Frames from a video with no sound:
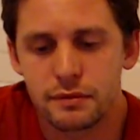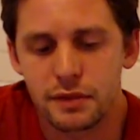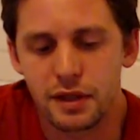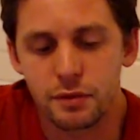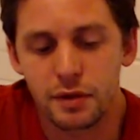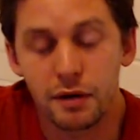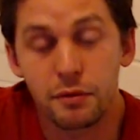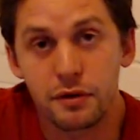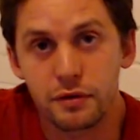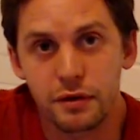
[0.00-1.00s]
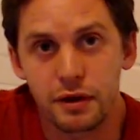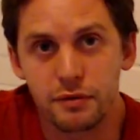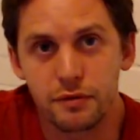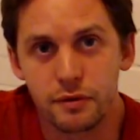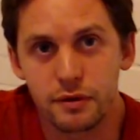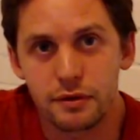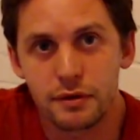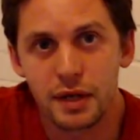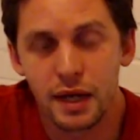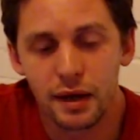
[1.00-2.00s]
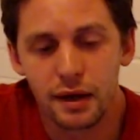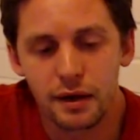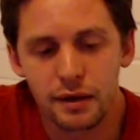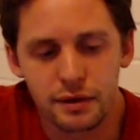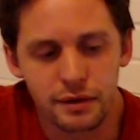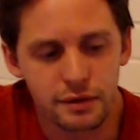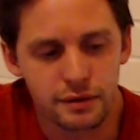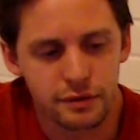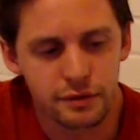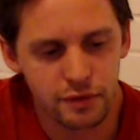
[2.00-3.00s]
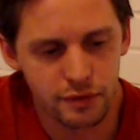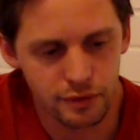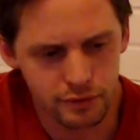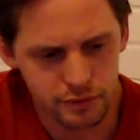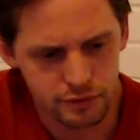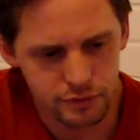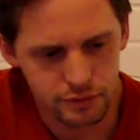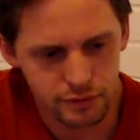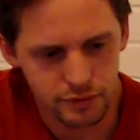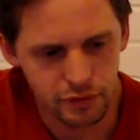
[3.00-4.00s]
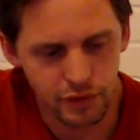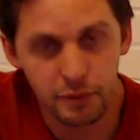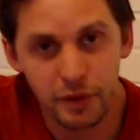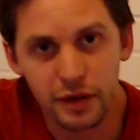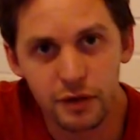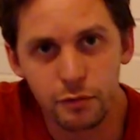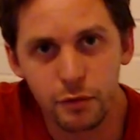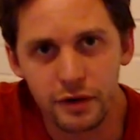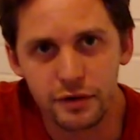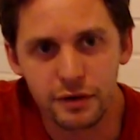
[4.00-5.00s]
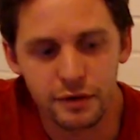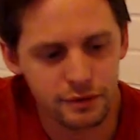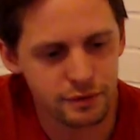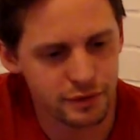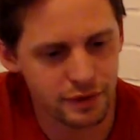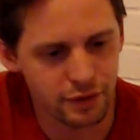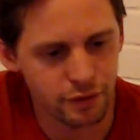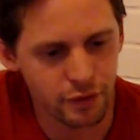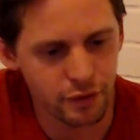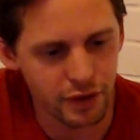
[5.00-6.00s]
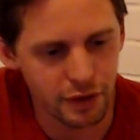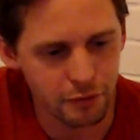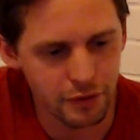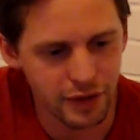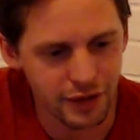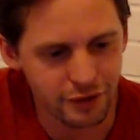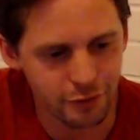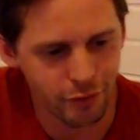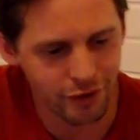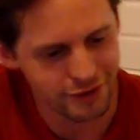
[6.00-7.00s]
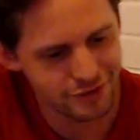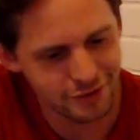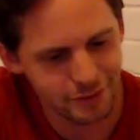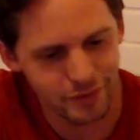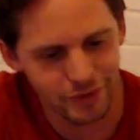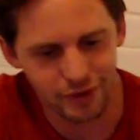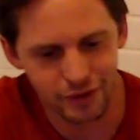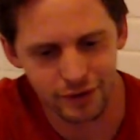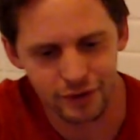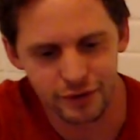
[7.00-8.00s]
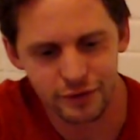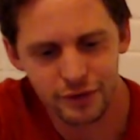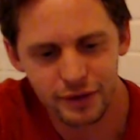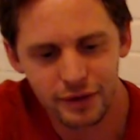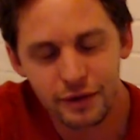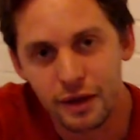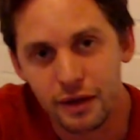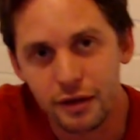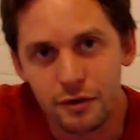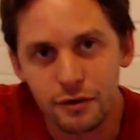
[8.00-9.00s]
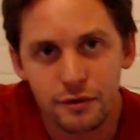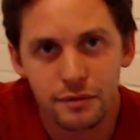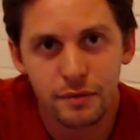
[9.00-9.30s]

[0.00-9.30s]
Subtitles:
That's what I want to strive for. So if anybody is watching, I don't know that anyone has watched, but thank you.